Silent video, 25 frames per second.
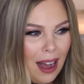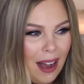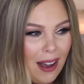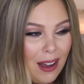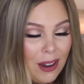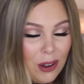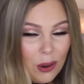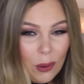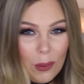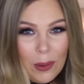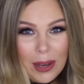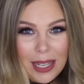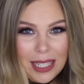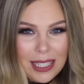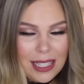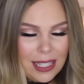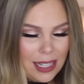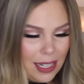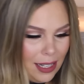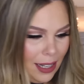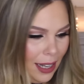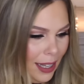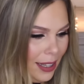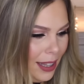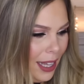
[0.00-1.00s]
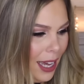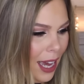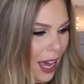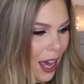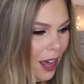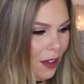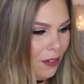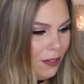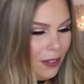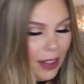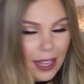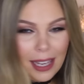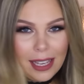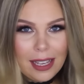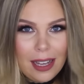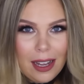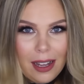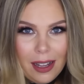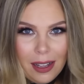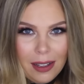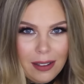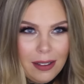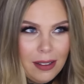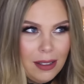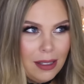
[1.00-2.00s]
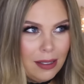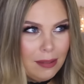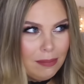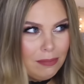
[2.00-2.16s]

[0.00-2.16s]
an oyster, like they have like a